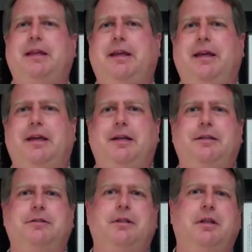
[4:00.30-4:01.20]

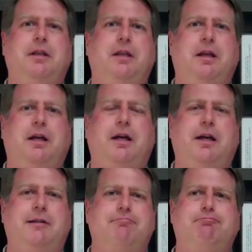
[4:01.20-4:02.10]
and
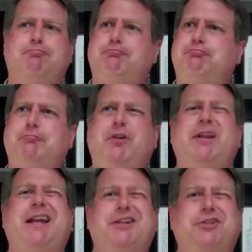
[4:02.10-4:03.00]
they're
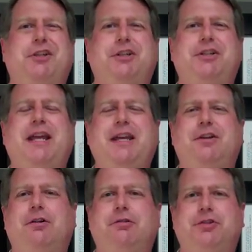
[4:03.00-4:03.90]
not actually going to take
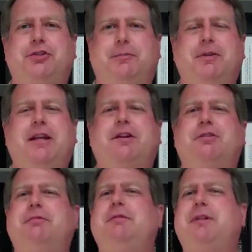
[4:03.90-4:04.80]
ownership, they're not
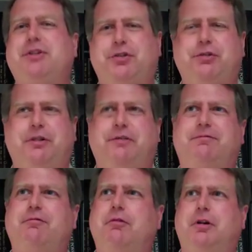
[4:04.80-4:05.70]
going to re-register it
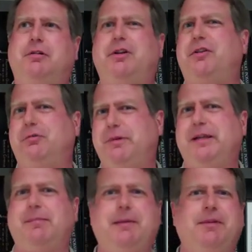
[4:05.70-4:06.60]
for another
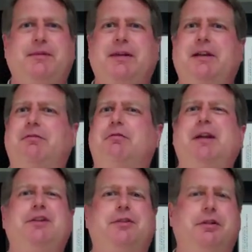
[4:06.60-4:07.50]
week. Maybe they've got to
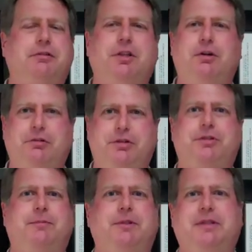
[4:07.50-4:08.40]
arrange their loan or
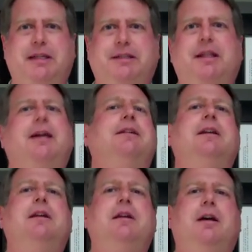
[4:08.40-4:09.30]
something like that.
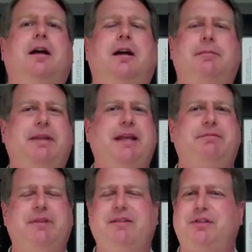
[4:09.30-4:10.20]
But
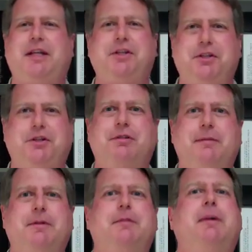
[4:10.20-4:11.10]
they've signed an
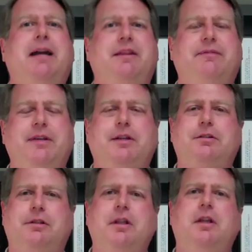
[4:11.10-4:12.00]
agreement to buy the
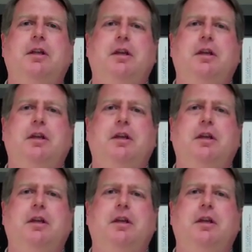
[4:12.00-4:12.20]
vehicle.